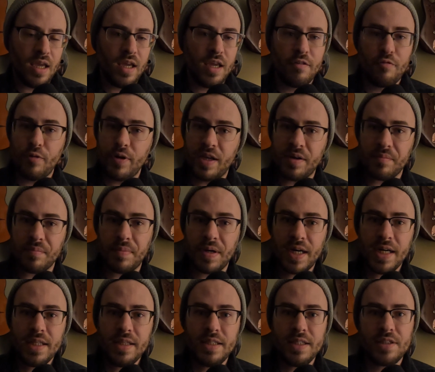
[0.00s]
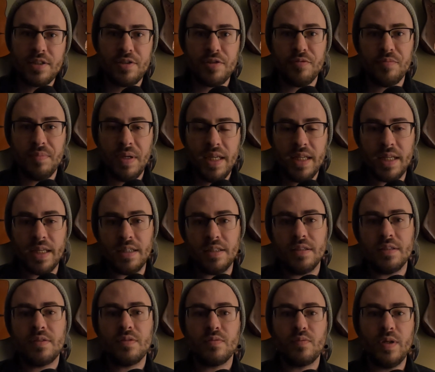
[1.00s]
If we combine these two
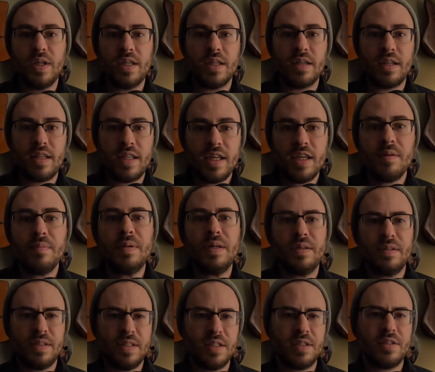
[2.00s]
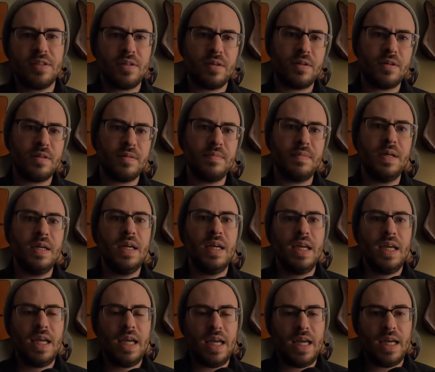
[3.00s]
meanings, we can think about this term
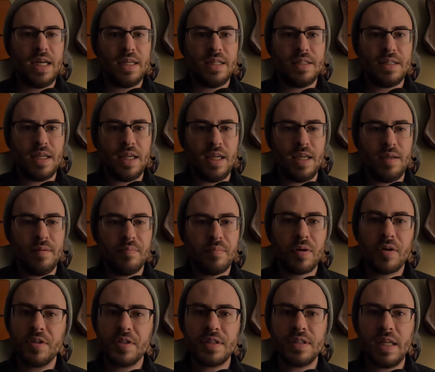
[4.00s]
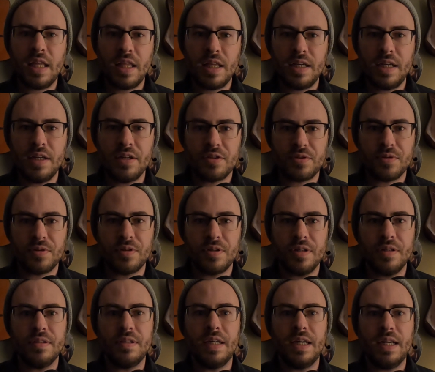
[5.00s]
as a personality
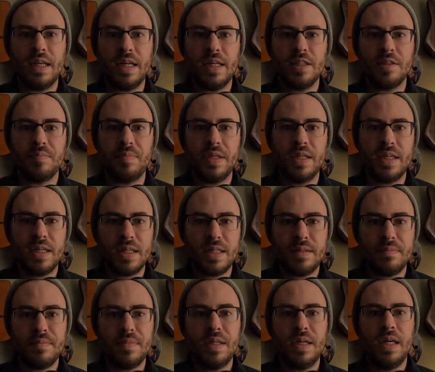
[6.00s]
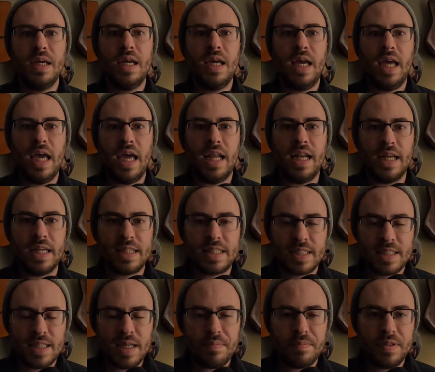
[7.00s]
disorder that has become an
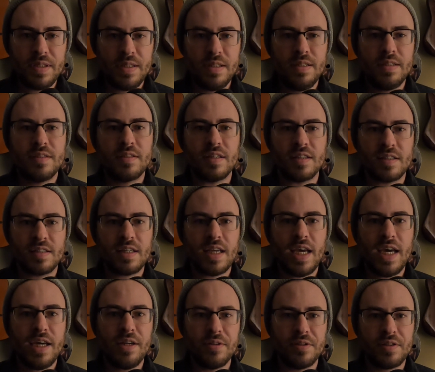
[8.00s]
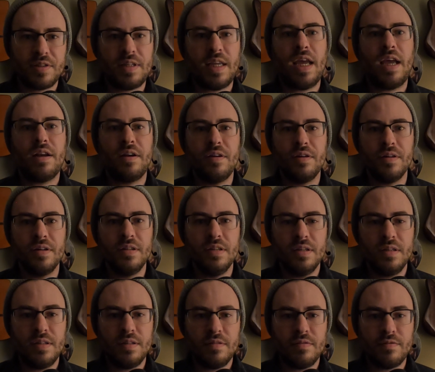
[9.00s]
accepted societal standard
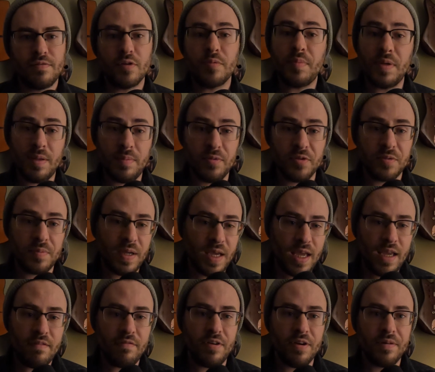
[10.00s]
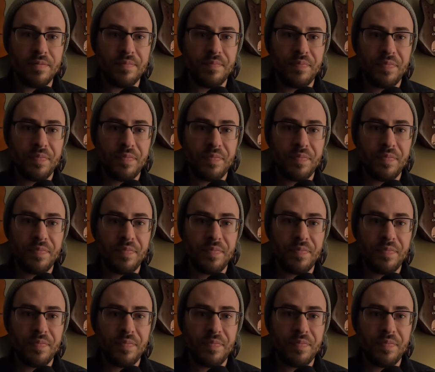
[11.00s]
for people's behavior.